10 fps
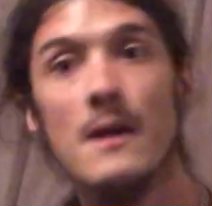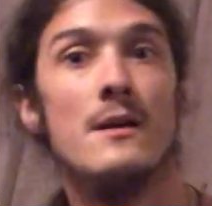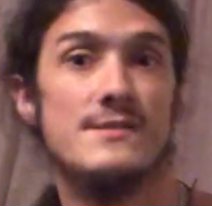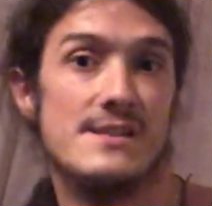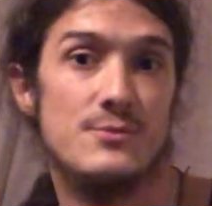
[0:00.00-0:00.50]

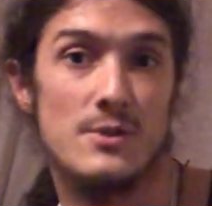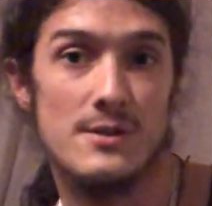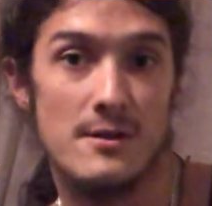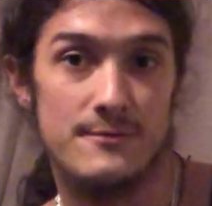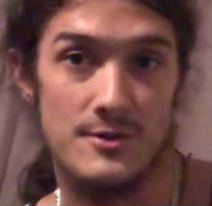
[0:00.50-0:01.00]
So that's what an
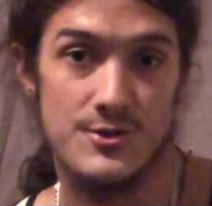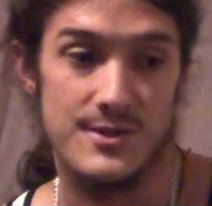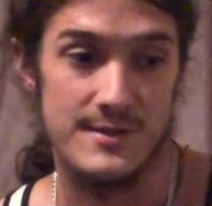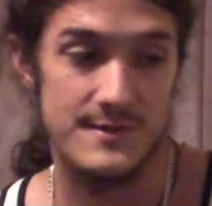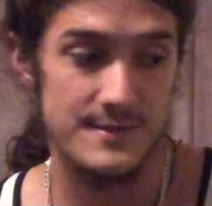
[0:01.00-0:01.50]
odd function
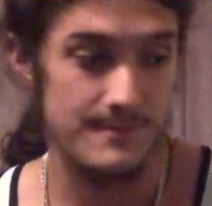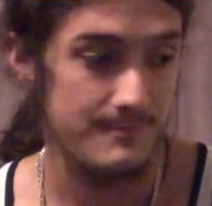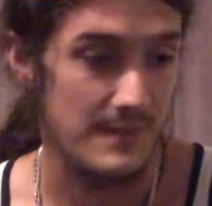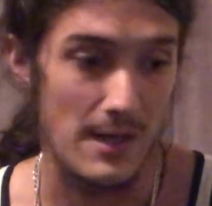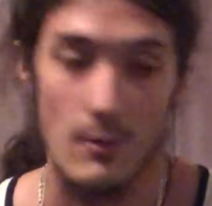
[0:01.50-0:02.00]
is.
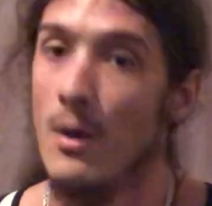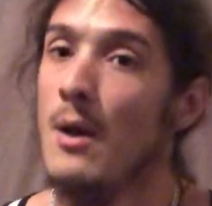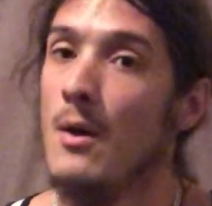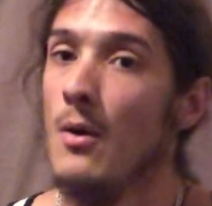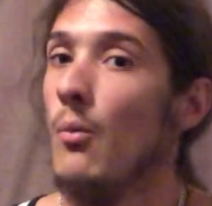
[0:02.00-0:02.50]
Now,
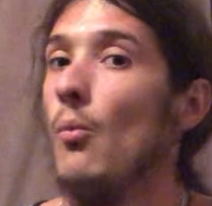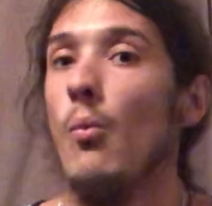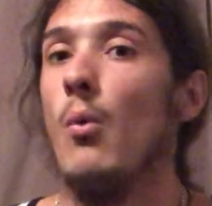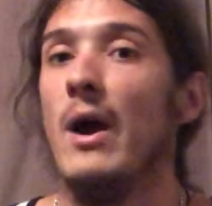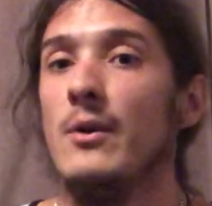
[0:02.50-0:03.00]

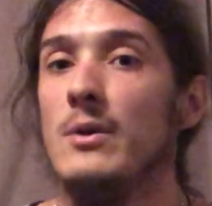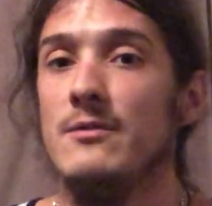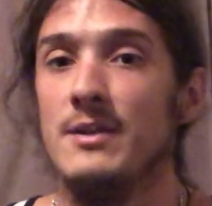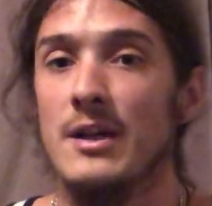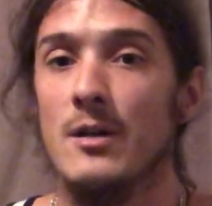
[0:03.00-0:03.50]
why do we
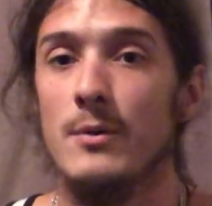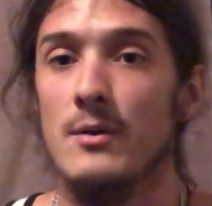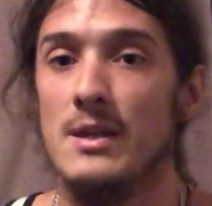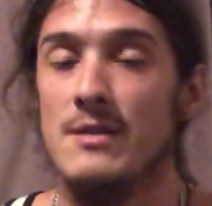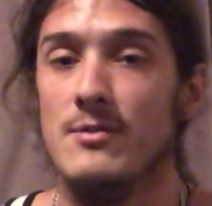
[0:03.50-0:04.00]
even care about
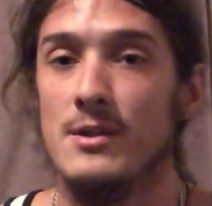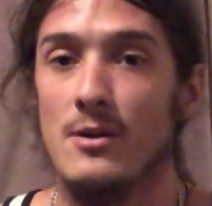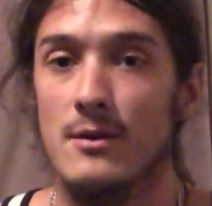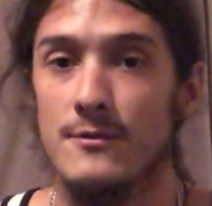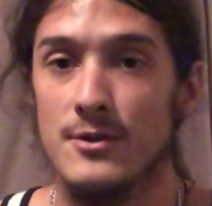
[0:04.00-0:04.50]
even and
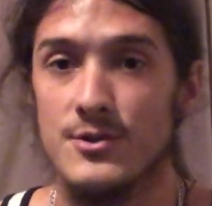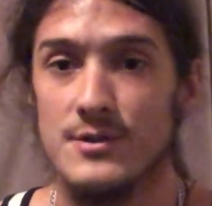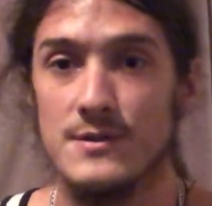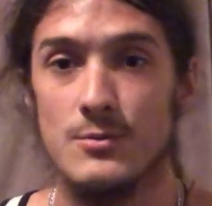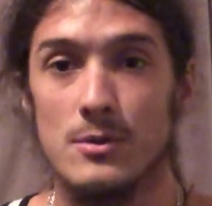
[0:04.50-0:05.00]
odd
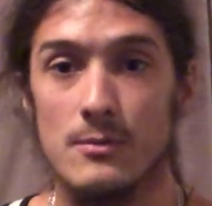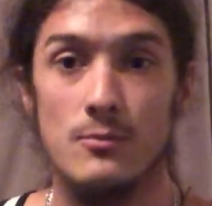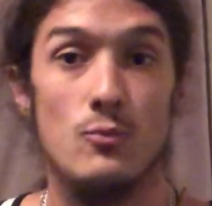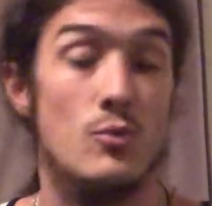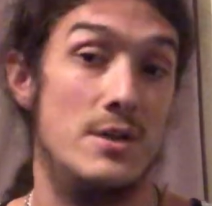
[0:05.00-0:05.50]
functions? Well,
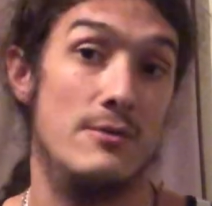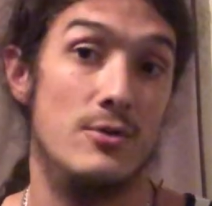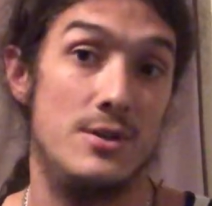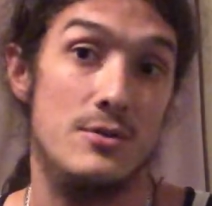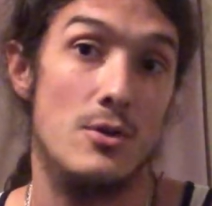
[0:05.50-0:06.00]
whenever
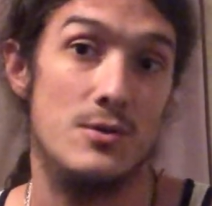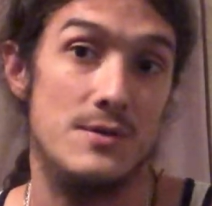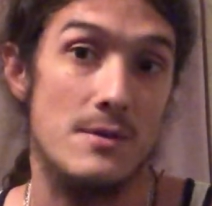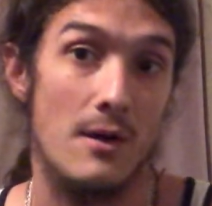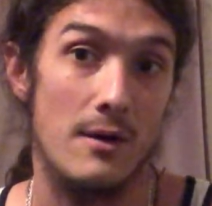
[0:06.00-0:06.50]
you
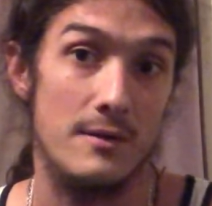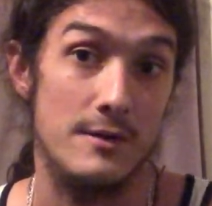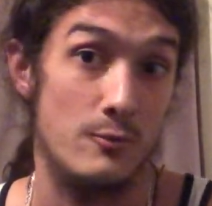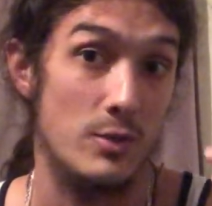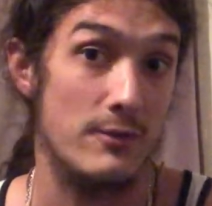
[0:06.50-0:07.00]

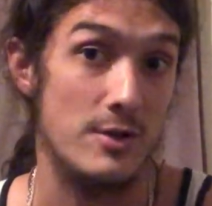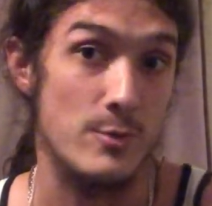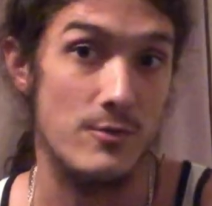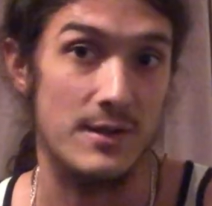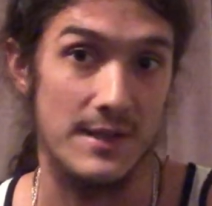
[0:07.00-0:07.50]

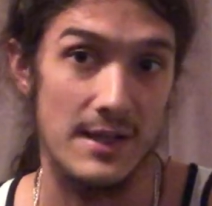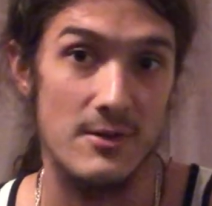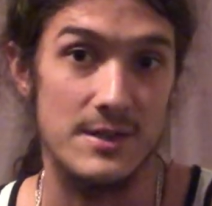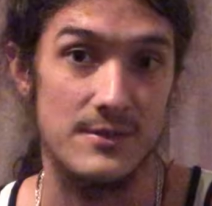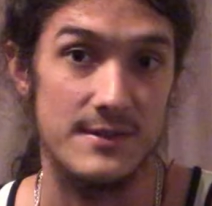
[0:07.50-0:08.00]
move on to
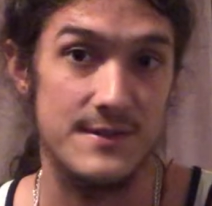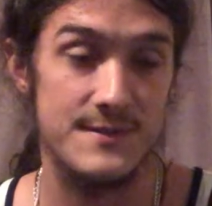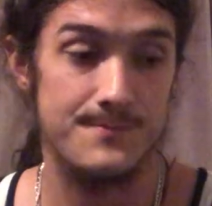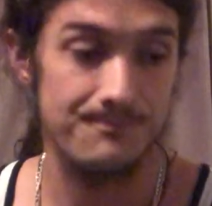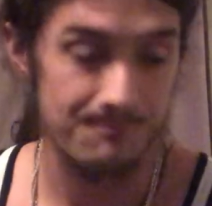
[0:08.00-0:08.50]
calculus
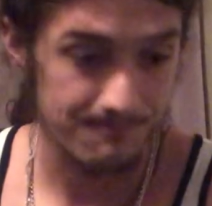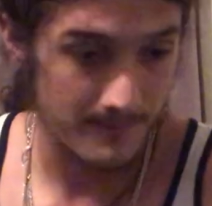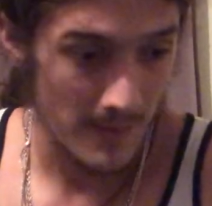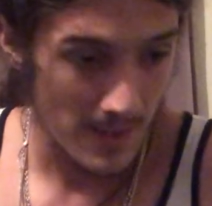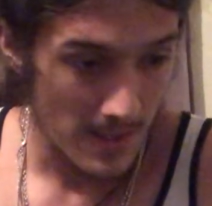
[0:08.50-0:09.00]

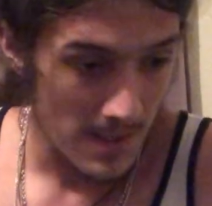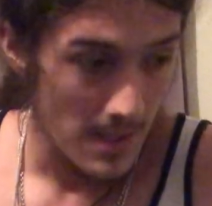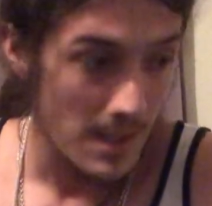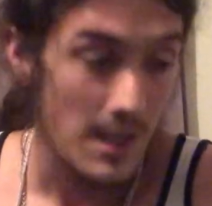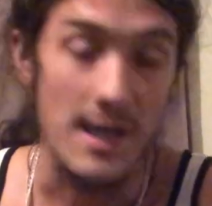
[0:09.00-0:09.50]

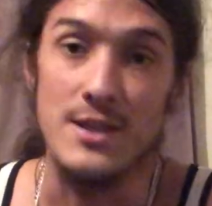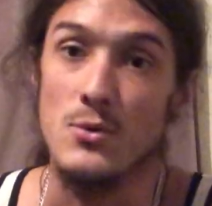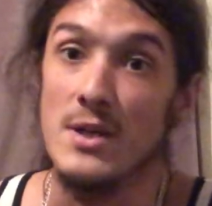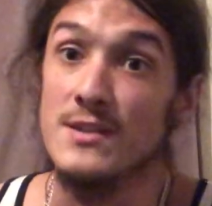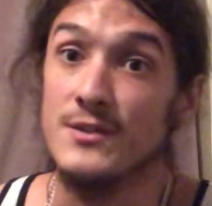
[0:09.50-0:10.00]
and you
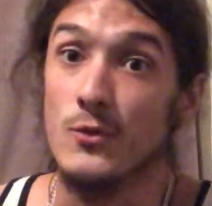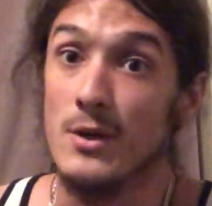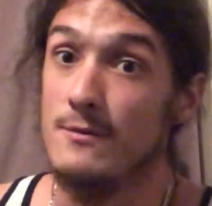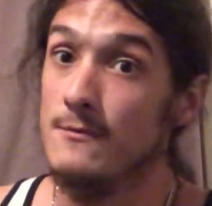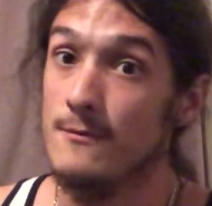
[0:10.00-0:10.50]

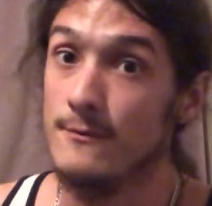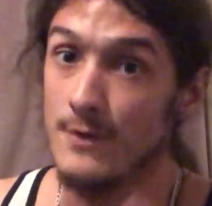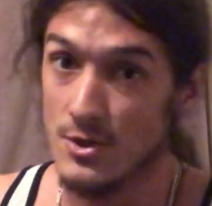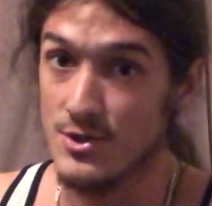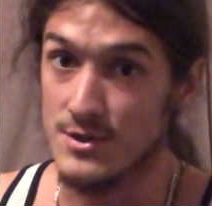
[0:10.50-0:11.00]
integrate
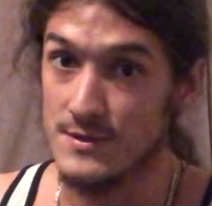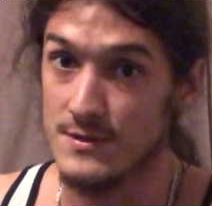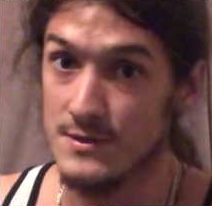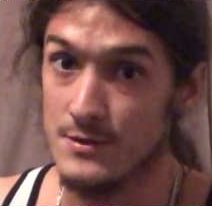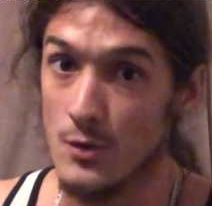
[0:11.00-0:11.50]

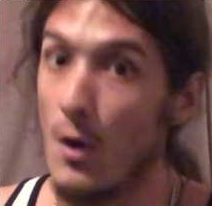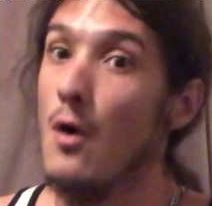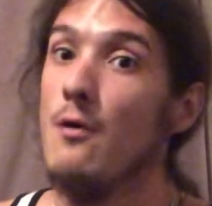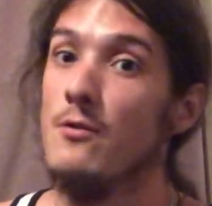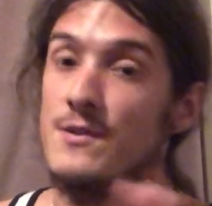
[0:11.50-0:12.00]
functions
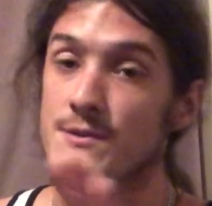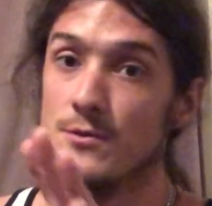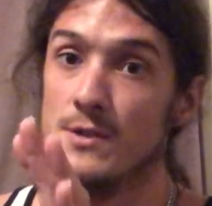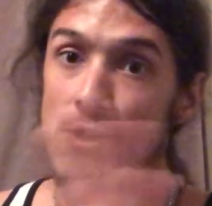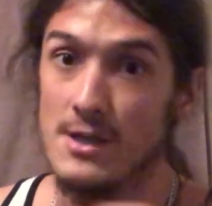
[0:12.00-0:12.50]
over
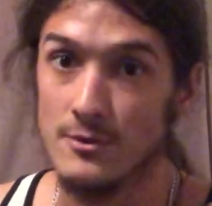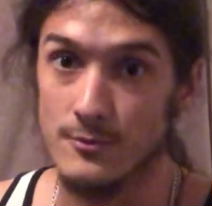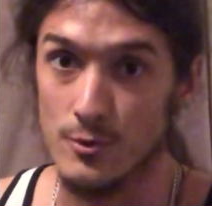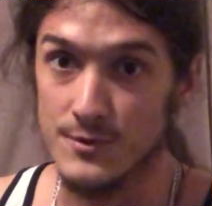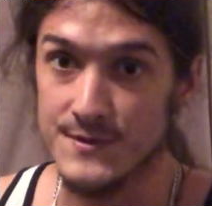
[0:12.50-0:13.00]
certain
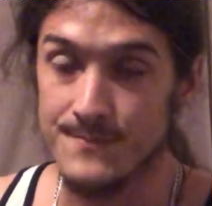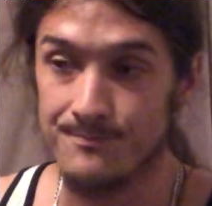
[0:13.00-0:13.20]
intervals,